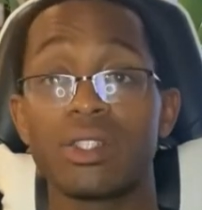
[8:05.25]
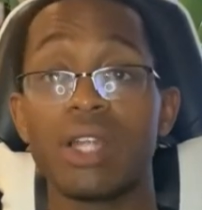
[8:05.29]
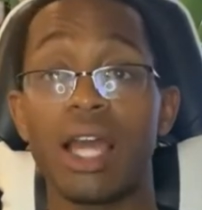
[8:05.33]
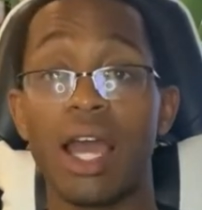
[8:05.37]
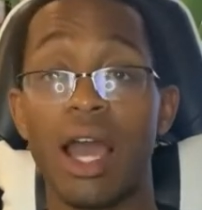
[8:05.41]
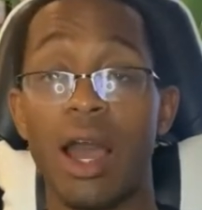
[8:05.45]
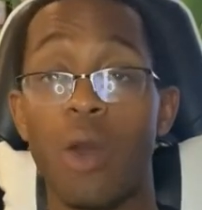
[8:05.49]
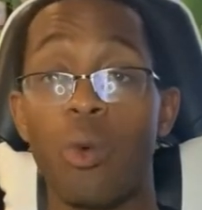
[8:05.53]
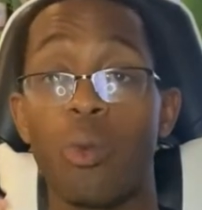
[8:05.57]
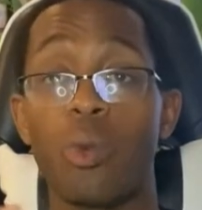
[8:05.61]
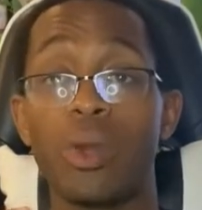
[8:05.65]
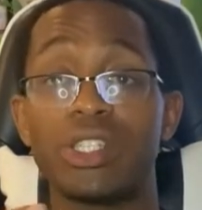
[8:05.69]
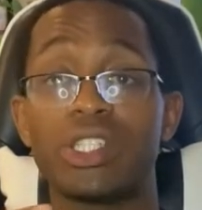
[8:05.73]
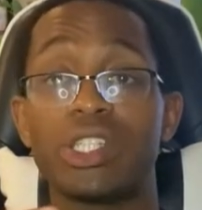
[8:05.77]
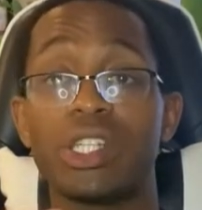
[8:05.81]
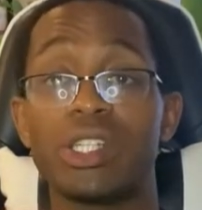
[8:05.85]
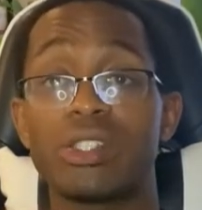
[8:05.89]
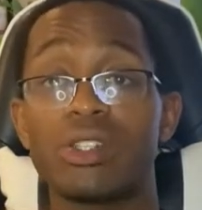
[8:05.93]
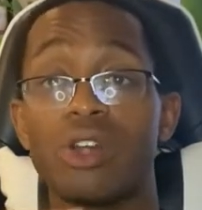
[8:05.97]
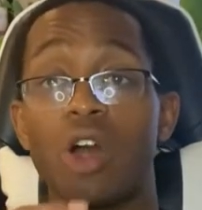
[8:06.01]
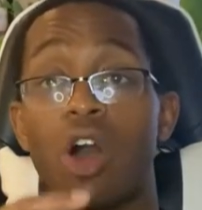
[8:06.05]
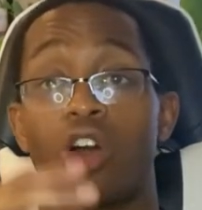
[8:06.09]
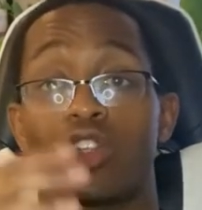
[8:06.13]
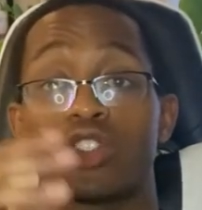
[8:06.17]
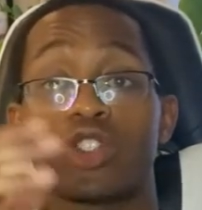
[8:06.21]
which
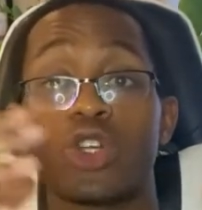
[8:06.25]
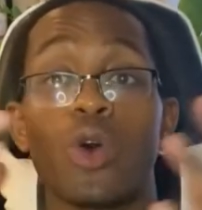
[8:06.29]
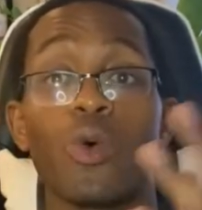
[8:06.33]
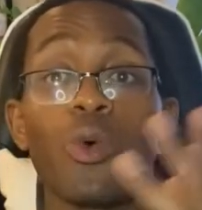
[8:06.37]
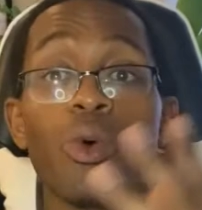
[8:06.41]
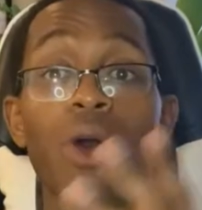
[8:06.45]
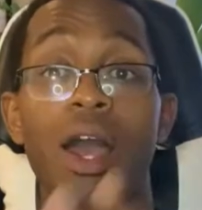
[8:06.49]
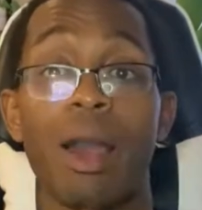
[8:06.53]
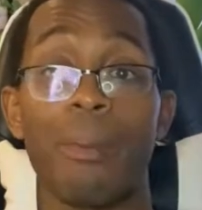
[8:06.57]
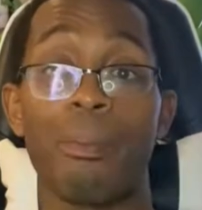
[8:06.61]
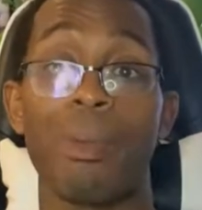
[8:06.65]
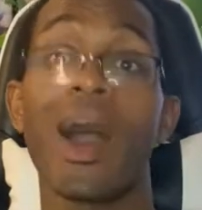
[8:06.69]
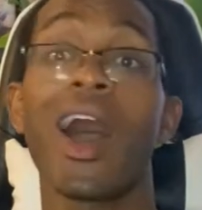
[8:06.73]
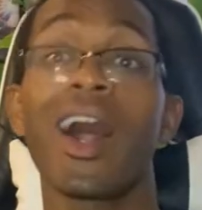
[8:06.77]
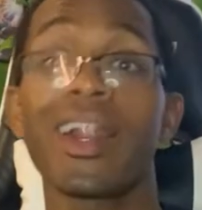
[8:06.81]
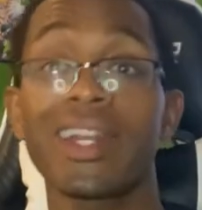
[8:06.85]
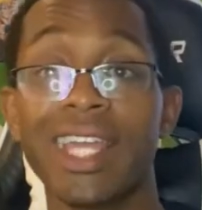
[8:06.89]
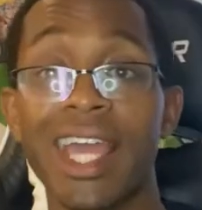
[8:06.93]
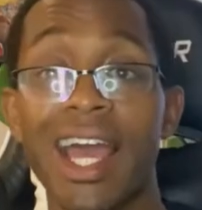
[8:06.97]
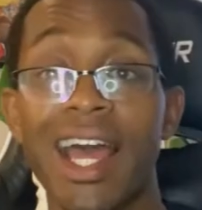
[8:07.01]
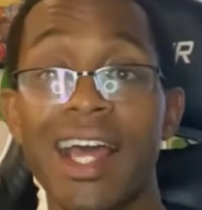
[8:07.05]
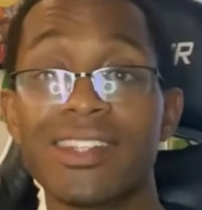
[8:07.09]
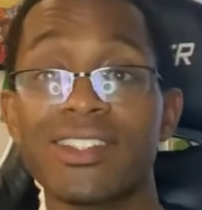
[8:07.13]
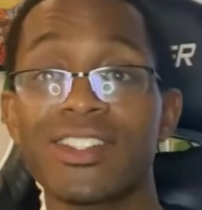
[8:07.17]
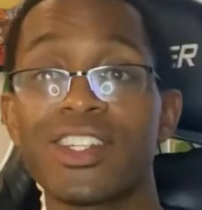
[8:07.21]
is also a
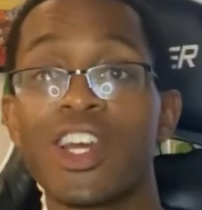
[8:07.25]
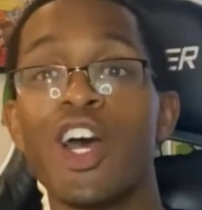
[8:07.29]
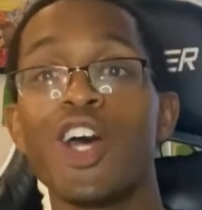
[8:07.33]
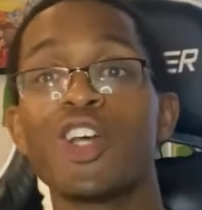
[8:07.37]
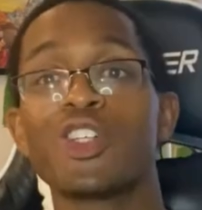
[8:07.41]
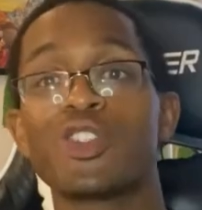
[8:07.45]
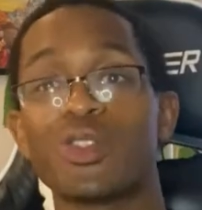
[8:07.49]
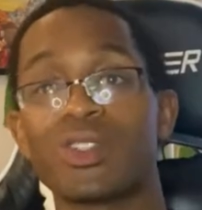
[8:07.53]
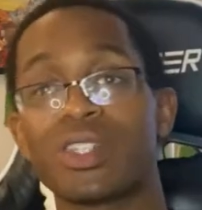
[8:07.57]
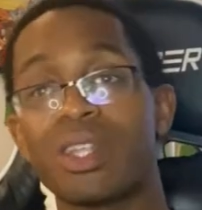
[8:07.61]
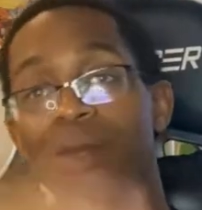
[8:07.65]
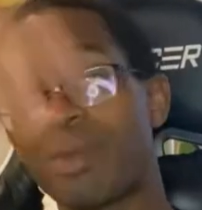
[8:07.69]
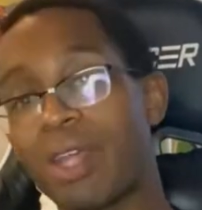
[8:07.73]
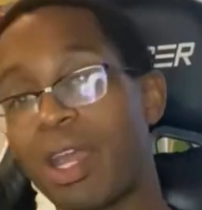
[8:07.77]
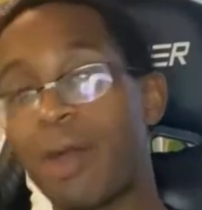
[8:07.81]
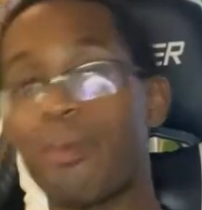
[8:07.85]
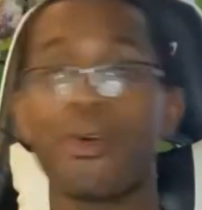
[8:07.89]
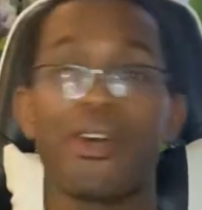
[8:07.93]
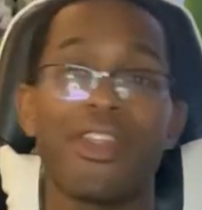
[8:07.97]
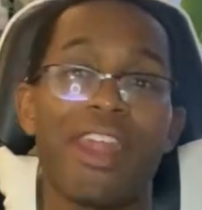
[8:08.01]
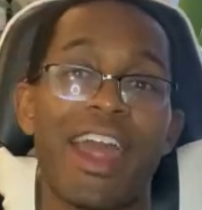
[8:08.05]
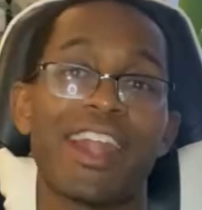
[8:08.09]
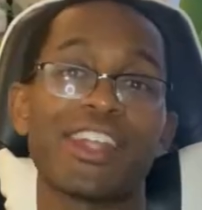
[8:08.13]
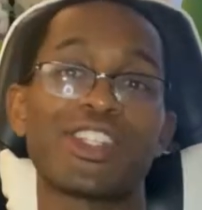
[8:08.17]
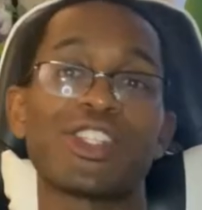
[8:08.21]
podcast, so it's going to be up
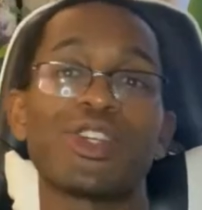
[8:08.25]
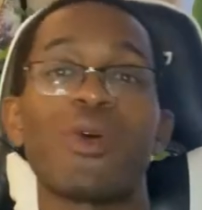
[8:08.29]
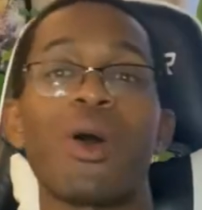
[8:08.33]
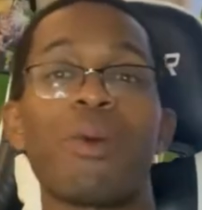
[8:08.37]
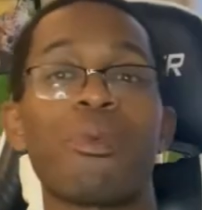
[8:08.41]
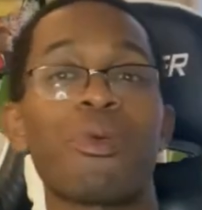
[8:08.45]
on that too.